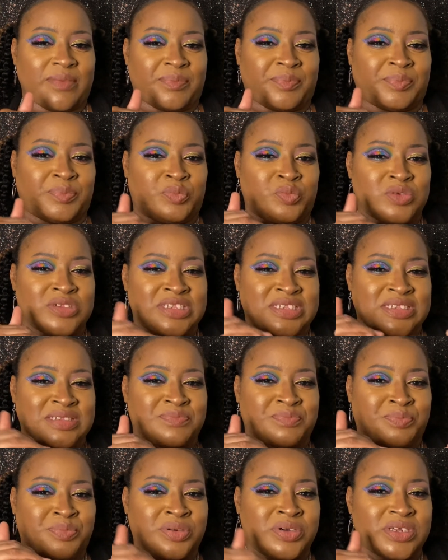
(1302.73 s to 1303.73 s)
was
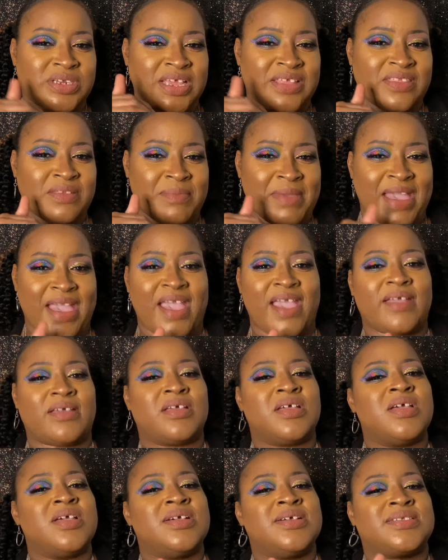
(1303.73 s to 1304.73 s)
put in the bag.
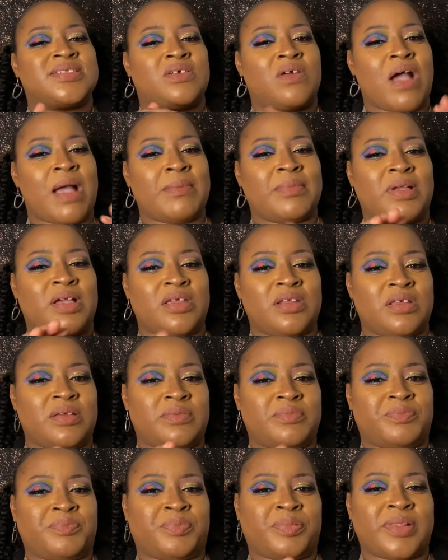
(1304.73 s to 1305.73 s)
So
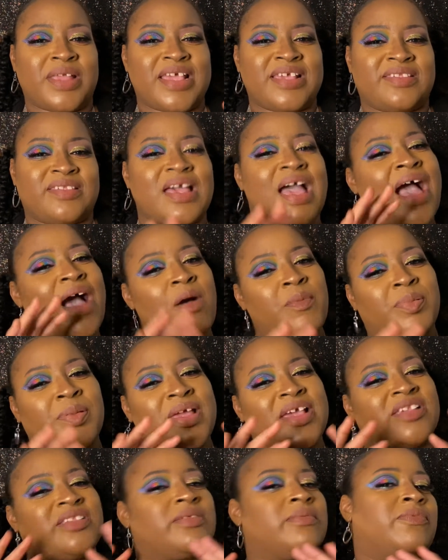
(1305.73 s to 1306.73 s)
I'll
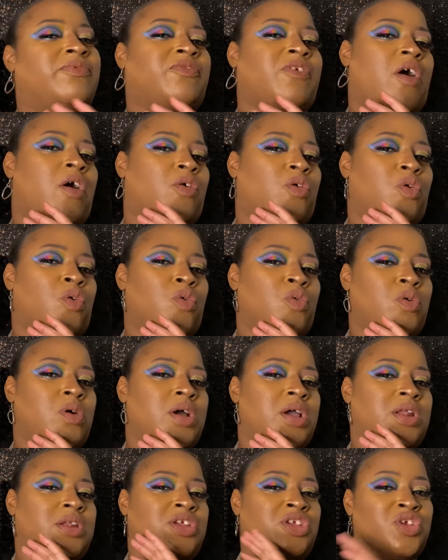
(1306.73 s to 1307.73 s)
place some fault
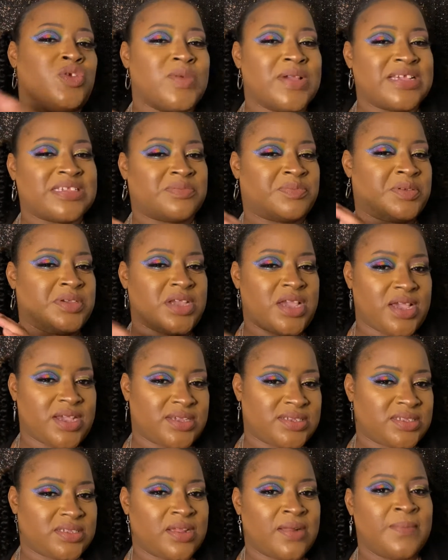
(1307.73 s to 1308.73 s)
on
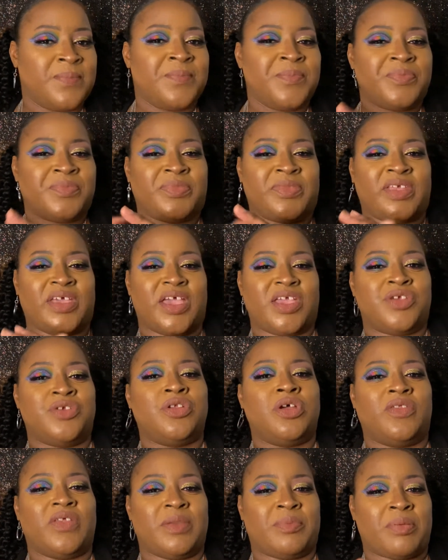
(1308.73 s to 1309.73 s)
USPS that,
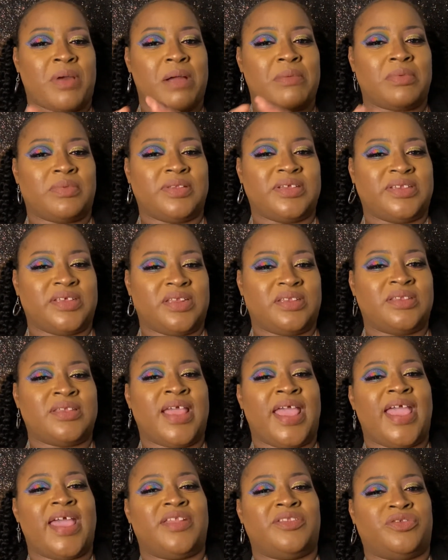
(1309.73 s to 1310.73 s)
they probably didn't
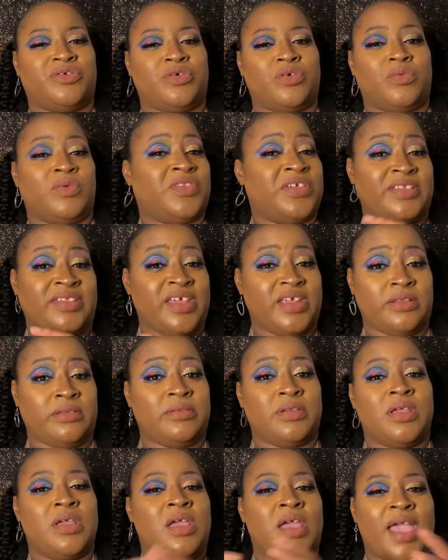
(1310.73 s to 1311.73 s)
handle, well, they
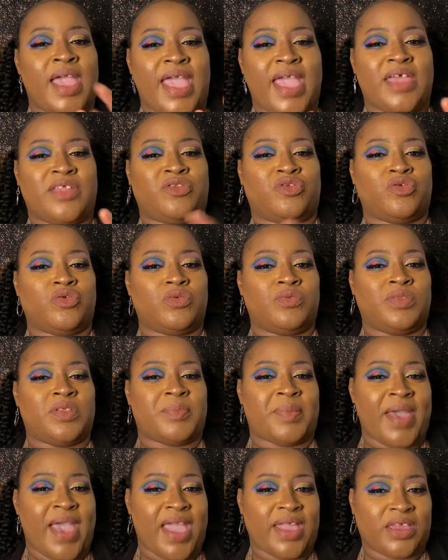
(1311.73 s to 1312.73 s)
didn't handle the
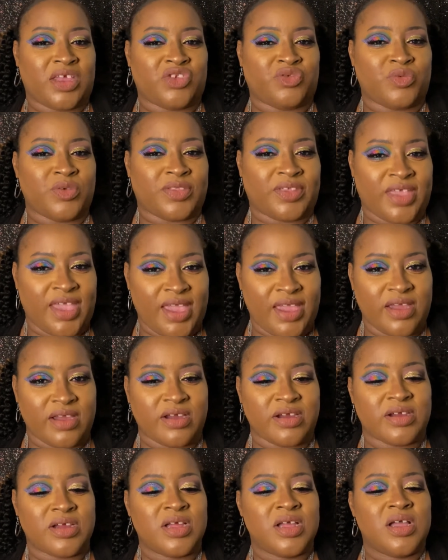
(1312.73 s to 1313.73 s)
package with
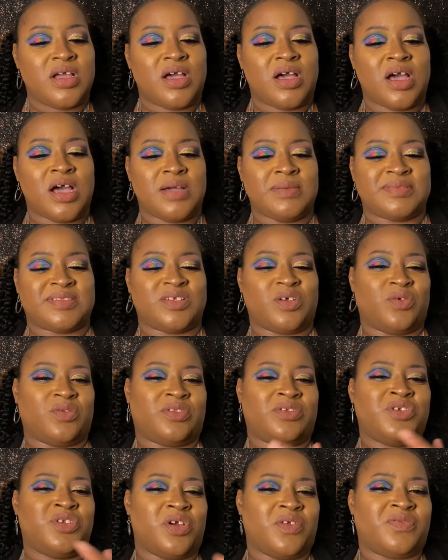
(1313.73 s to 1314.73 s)
care. So,
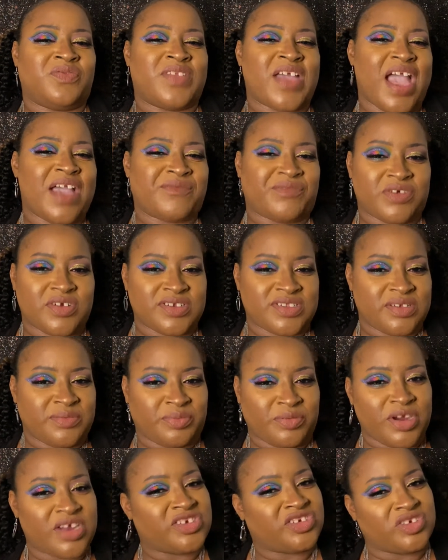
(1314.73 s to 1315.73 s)
that first
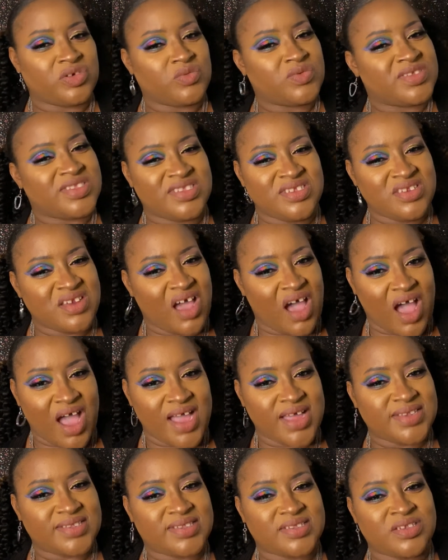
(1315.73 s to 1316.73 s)
impression was
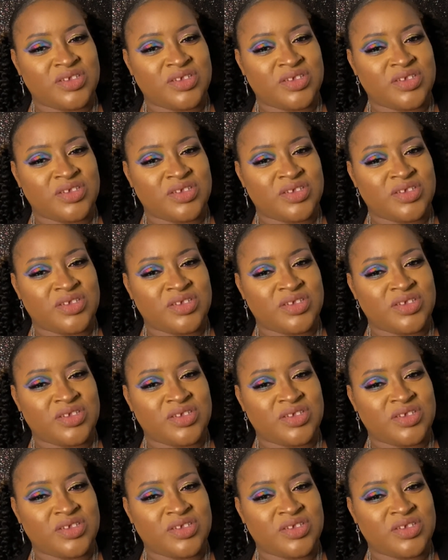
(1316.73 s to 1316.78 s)
not,